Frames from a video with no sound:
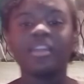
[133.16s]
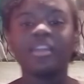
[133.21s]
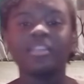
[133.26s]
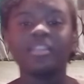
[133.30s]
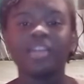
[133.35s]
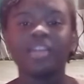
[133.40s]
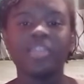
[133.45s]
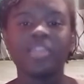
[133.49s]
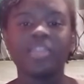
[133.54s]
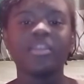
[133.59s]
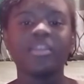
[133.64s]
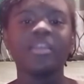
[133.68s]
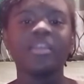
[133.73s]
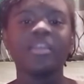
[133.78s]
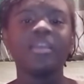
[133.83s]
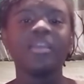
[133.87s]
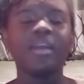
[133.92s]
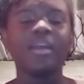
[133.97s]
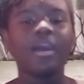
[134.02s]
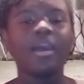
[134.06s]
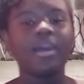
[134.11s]
are
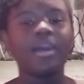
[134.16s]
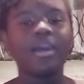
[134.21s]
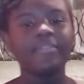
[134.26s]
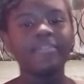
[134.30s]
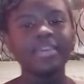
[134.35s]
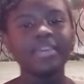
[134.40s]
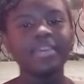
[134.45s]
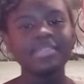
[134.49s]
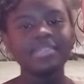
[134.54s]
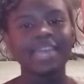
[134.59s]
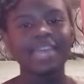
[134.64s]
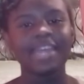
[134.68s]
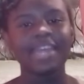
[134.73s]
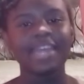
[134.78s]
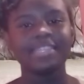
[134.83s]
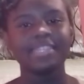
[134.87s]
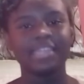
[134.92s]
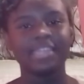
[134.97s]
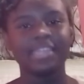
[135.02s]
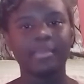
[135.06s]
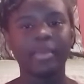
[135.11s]
another obvious
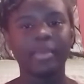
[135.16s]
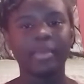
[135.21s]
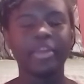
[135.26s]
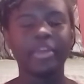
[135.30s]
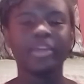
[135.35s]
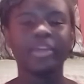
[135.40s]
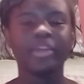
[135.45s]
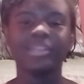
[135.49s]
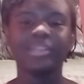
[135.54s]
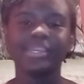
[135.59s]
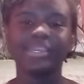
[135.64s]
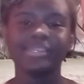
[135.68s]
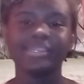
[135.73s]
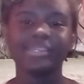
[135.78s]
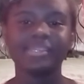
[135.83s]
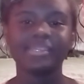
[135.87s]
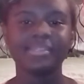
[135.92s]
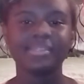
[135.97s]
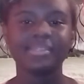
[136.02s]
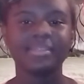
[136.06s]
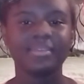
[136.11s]
item on our
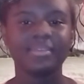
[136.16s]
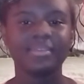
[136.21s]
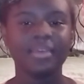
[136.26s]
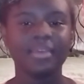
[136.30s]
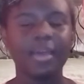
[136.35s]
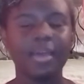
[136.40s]
list.